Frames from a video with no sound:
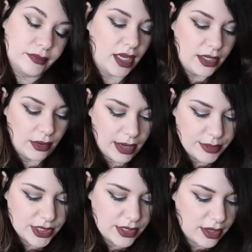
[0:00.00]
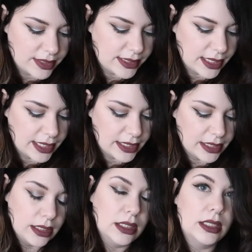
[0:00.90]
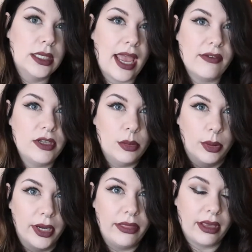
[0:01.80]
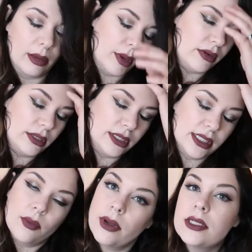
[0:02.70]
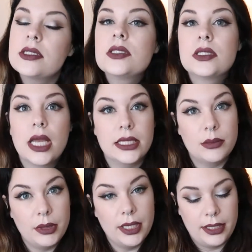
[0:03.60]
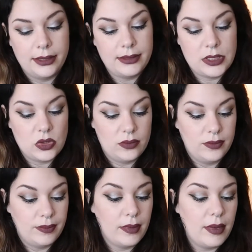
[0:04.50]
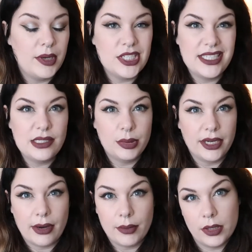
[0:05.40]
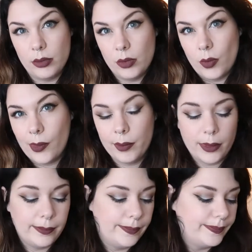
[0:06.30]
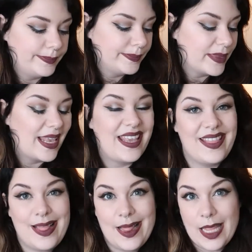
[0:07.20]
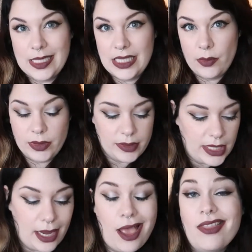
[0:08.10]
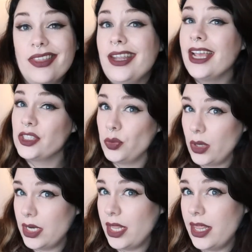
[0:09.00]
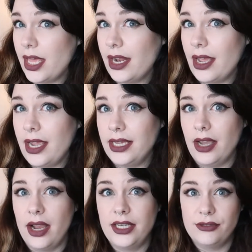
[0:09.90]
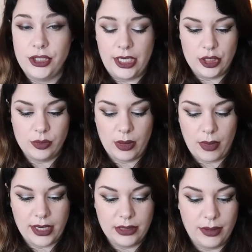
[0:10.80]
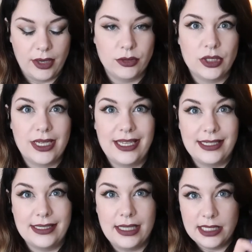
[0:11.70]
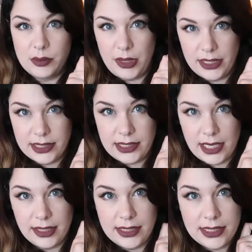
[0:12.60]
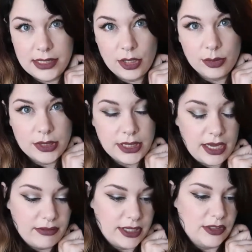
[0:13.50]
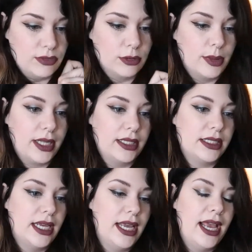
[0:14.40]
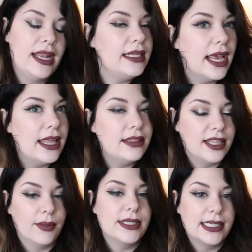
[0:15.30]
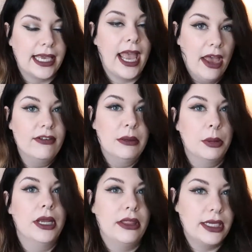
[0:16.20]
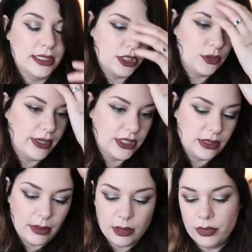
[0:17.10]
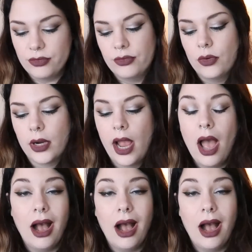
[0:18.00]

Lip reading: I don't know, I'm just not as like heavy breathing about it as I was at the beginning. So maybe I just need to play around with it a bit more, but that's that one. And the next one that I kind of changed my mind about is this beast, and this is the Urban Decay Vice 4 palette. And again, there was like a heavy breathing situation about it before.